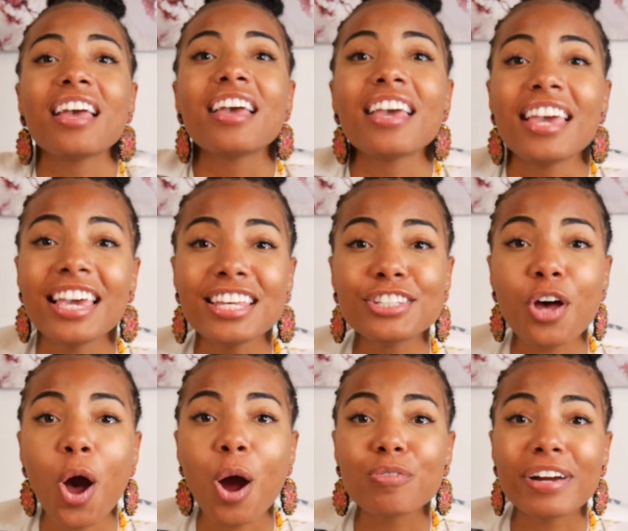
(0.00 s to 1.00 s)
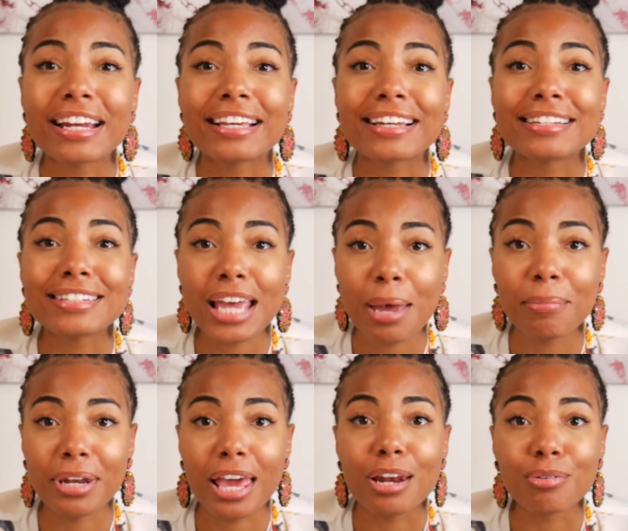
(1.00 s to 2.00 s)
He's already
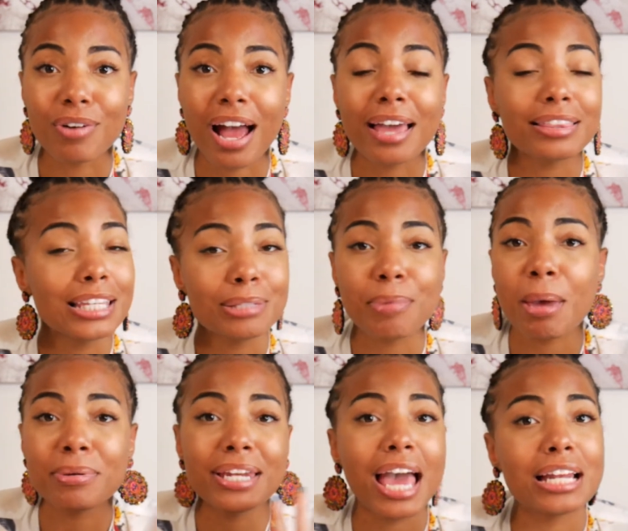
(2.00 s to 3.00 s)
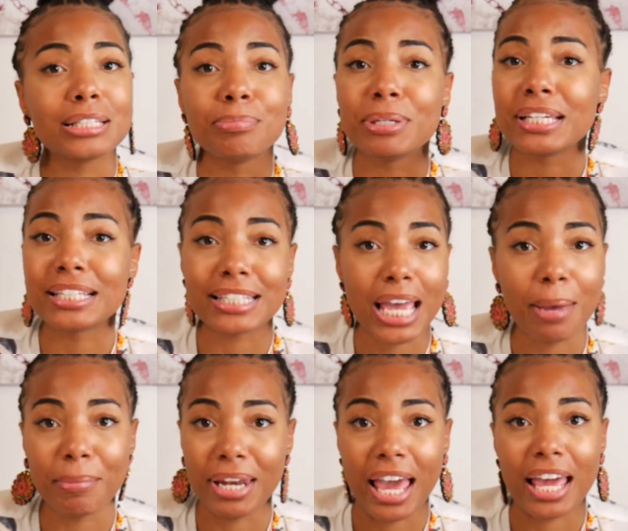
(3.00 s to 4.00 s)
contaminated, right? These baby daddies be
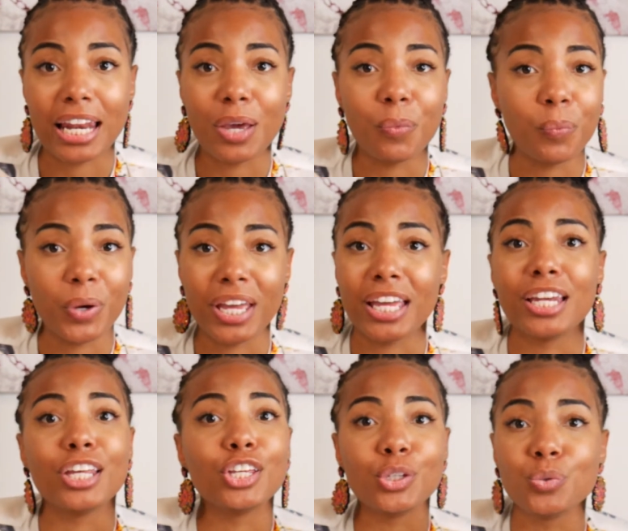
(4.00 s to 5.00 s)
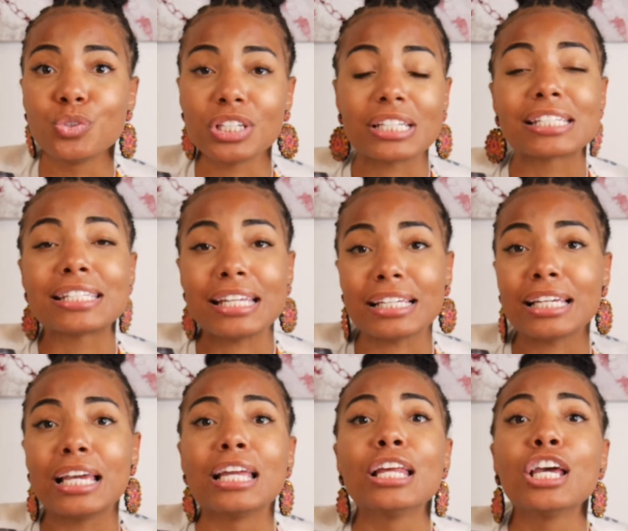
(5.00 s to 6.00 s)
contaminated when you just
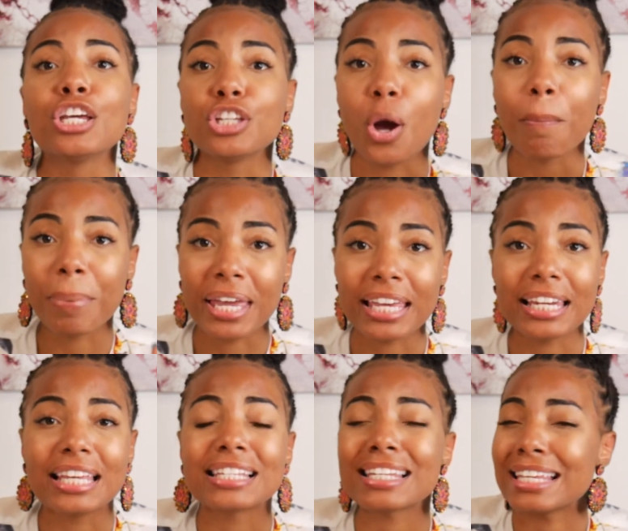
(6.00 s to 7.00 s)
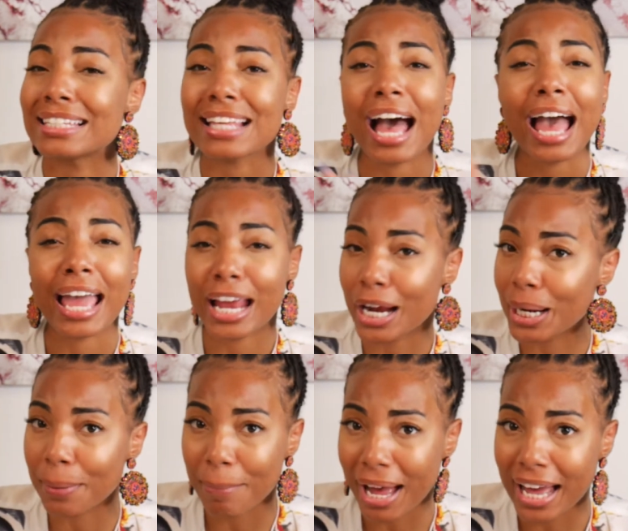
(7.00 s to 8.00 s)
sticking your penis inside
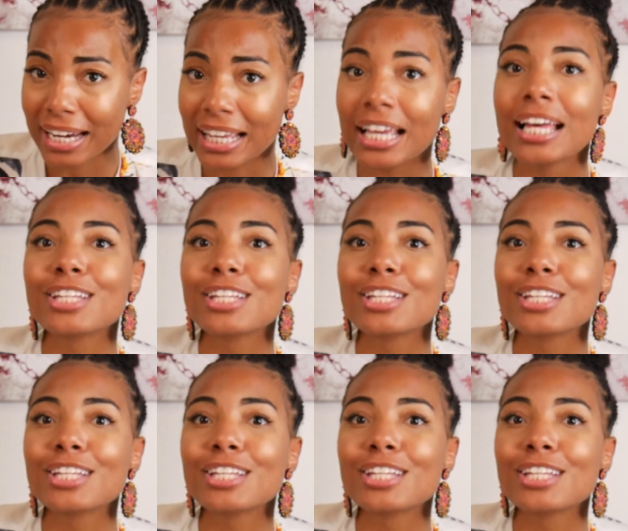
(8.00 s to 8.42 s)
everybody.